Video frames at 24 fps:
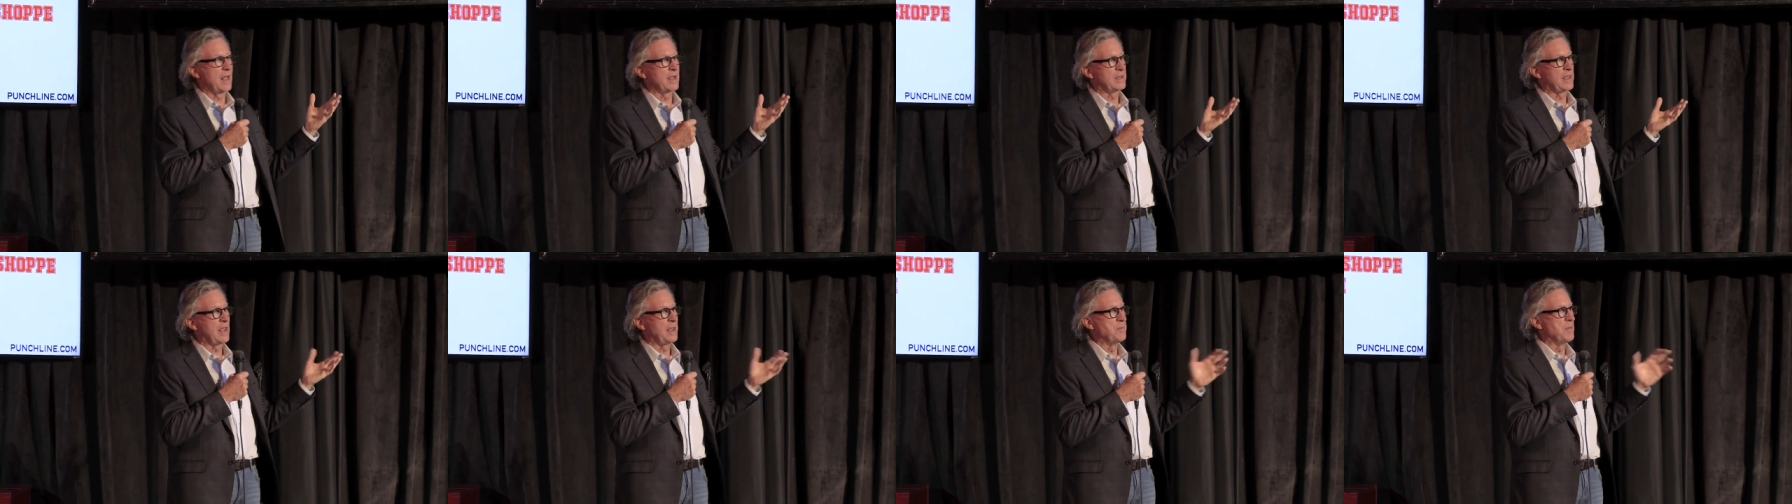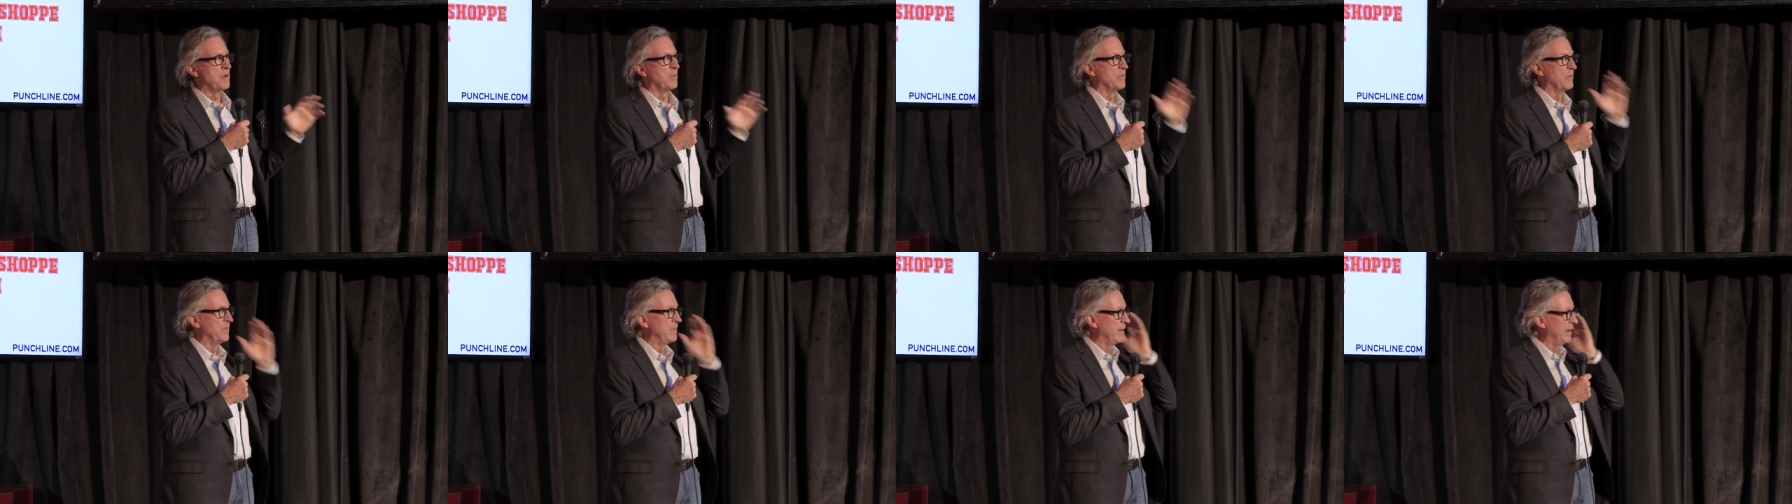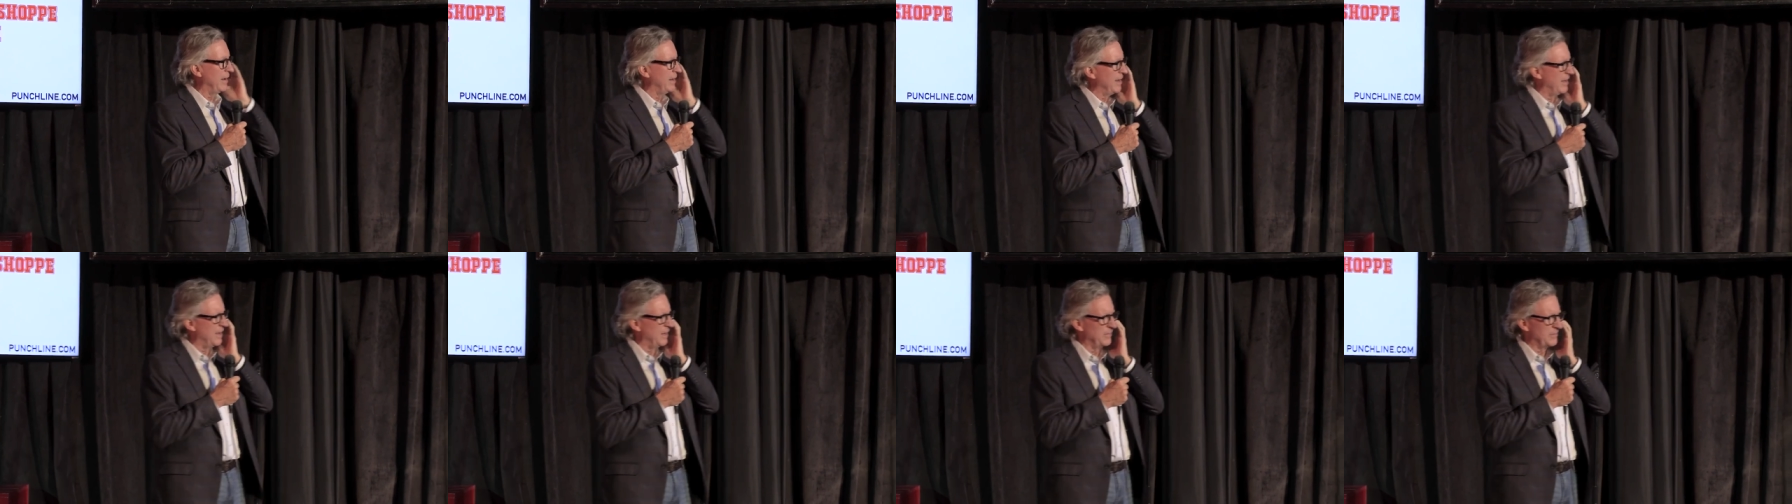came up with
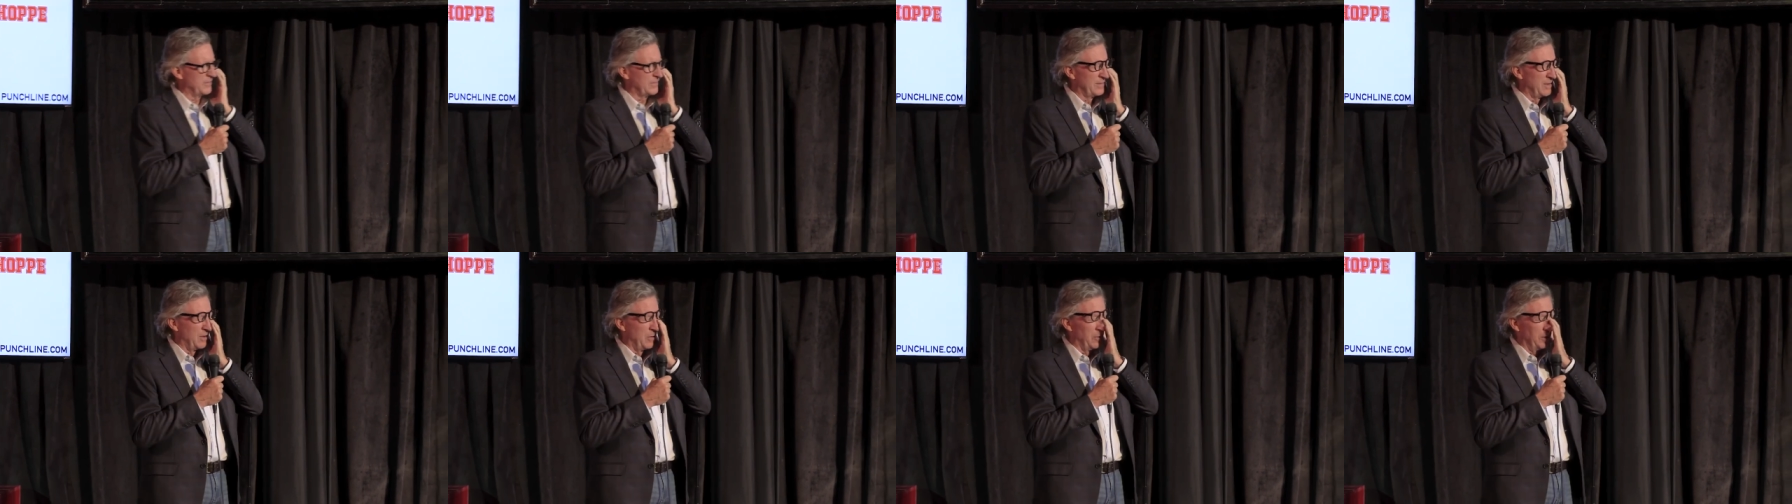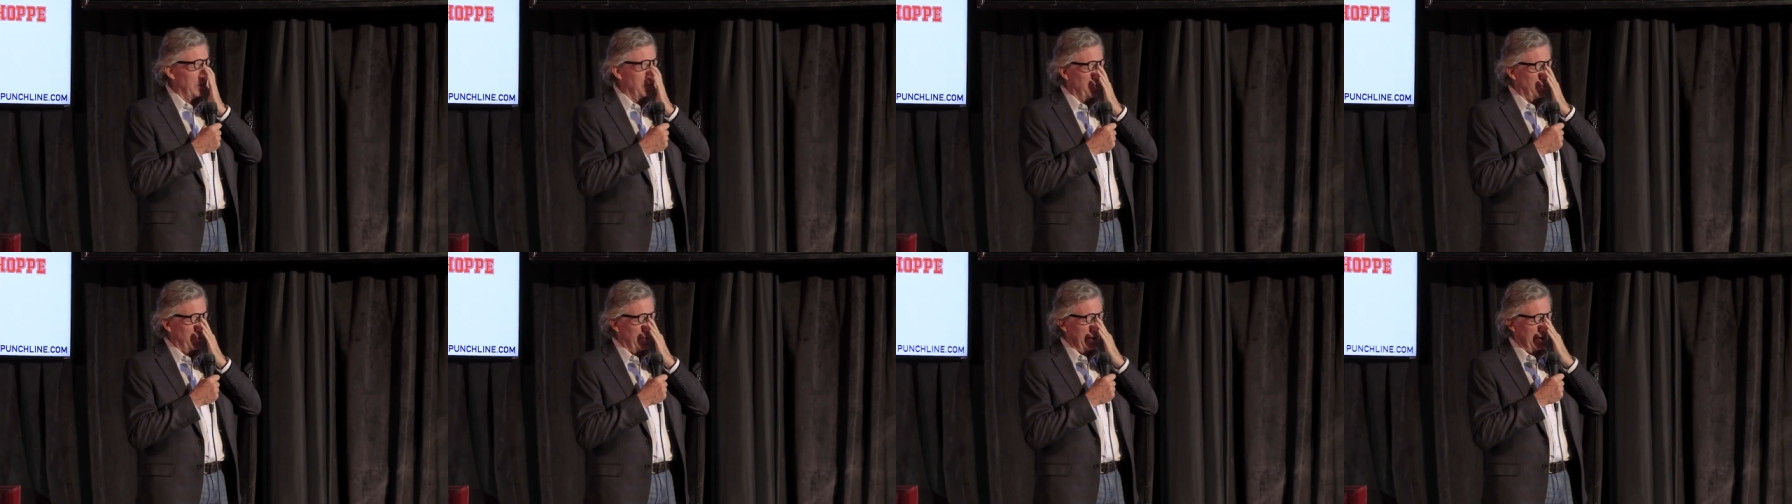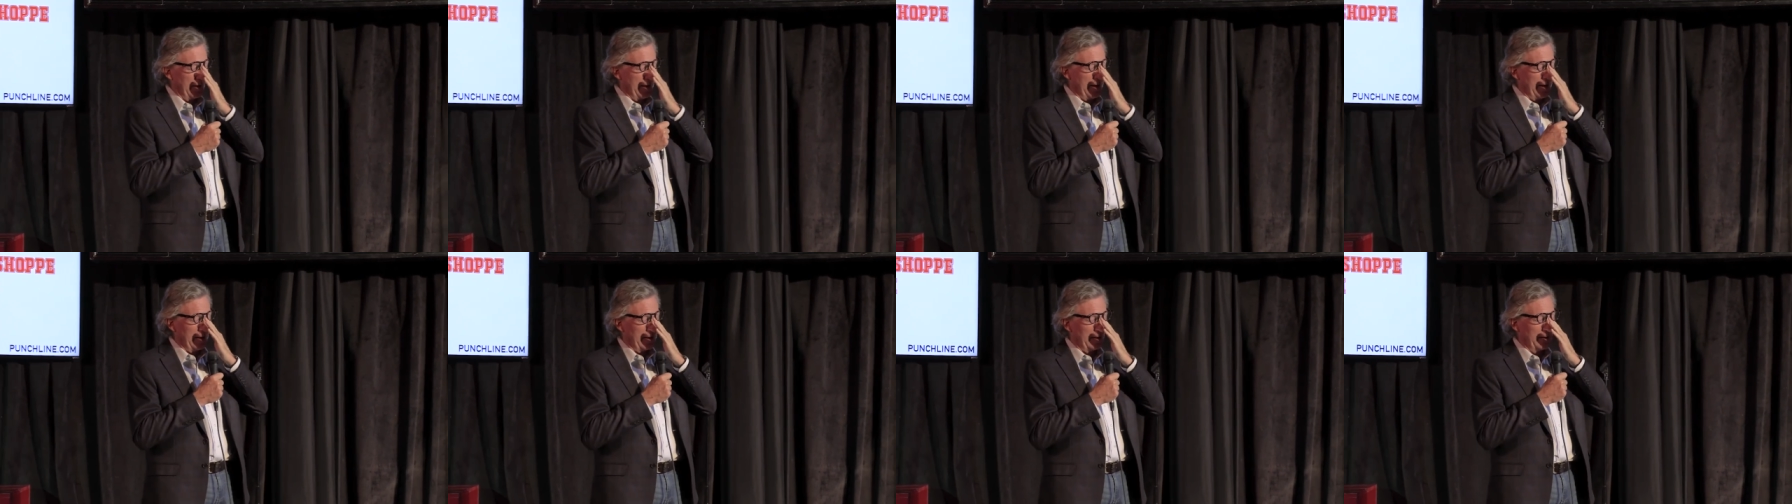a uh, slogan for
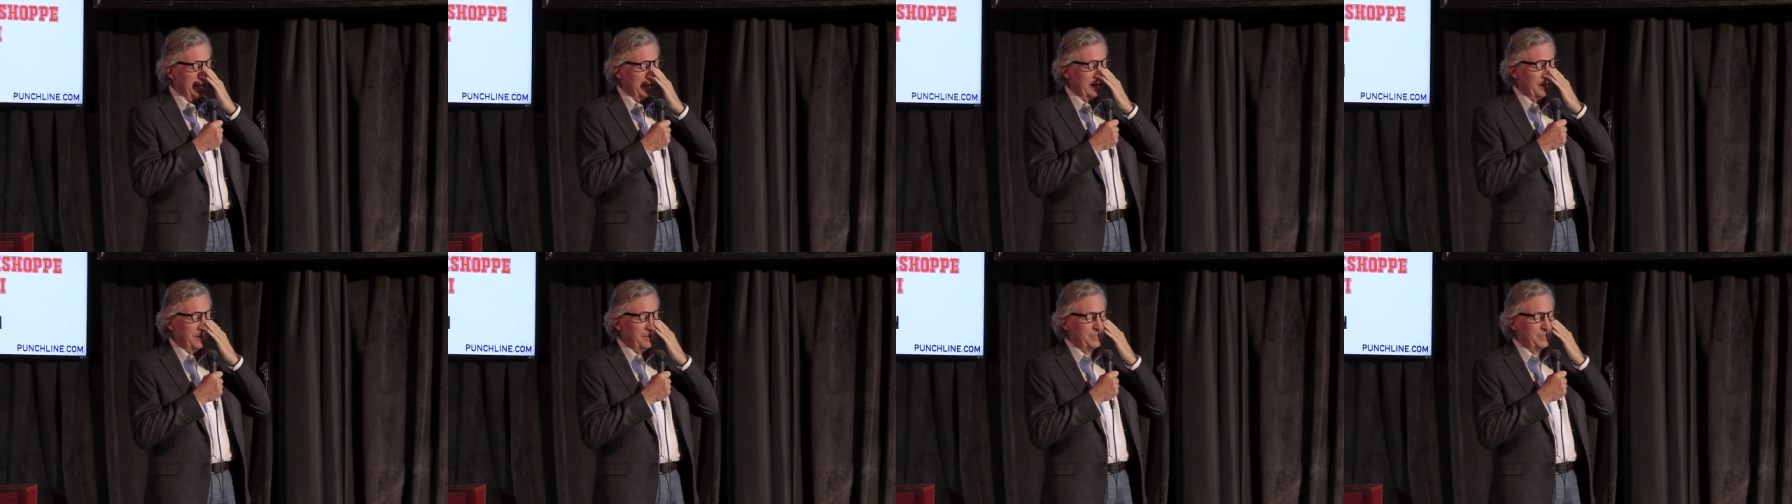Atlanta